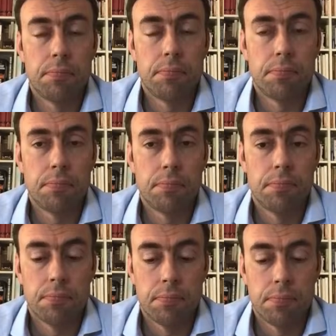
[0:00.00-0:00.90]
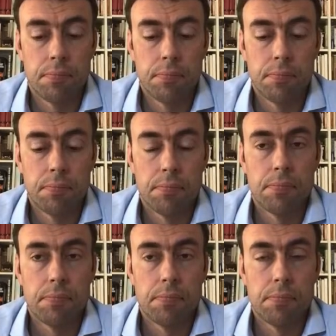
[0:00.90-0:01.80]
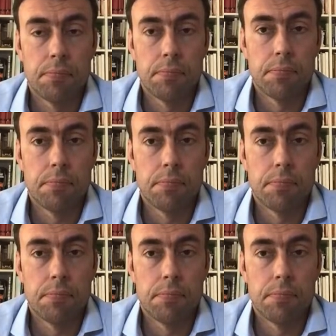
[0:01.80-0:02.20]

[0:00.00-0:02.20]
No words are spoken by the person on screen.